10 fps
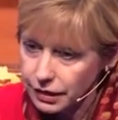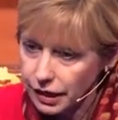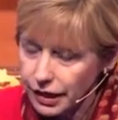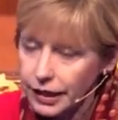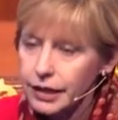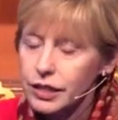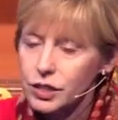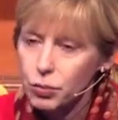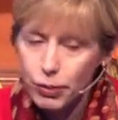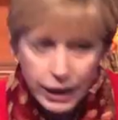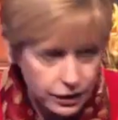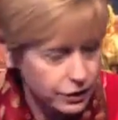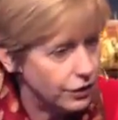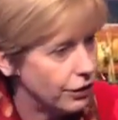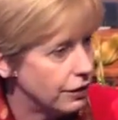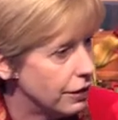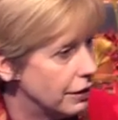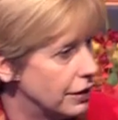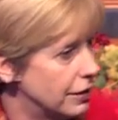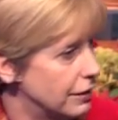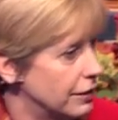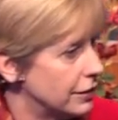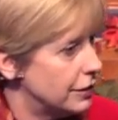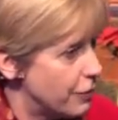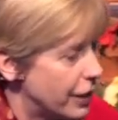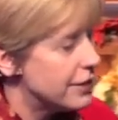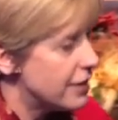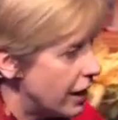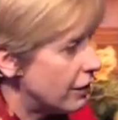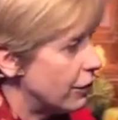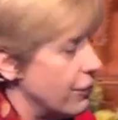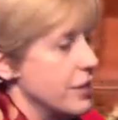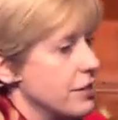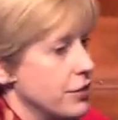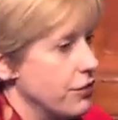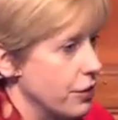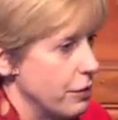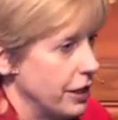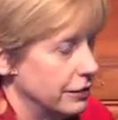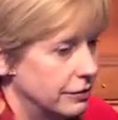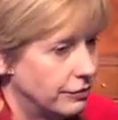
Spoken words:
I expected her to make sacrifices for me.